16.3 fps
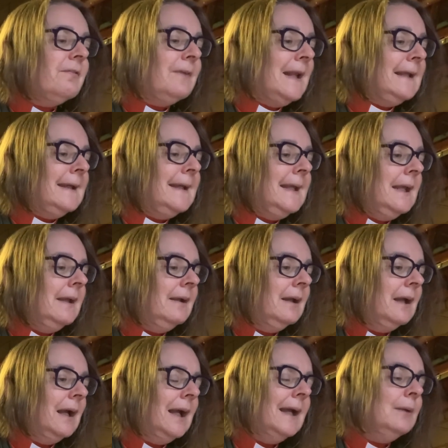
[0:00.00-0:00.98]
valley,
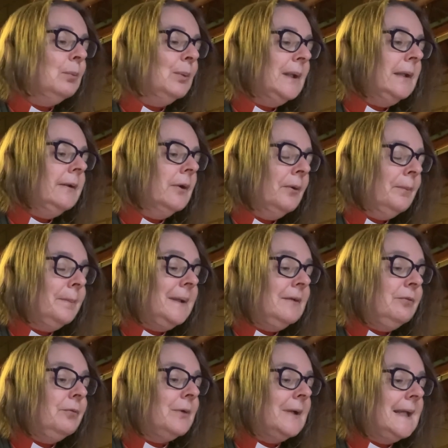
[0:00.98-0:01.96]
I will not be
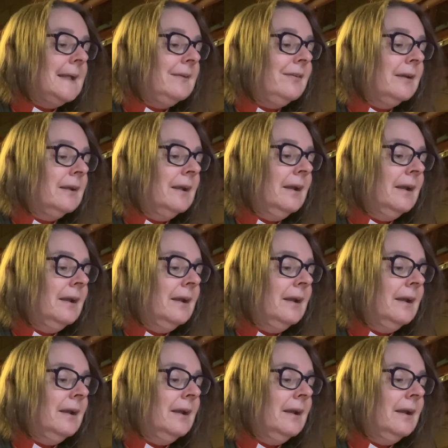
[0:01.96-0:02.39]
afraid,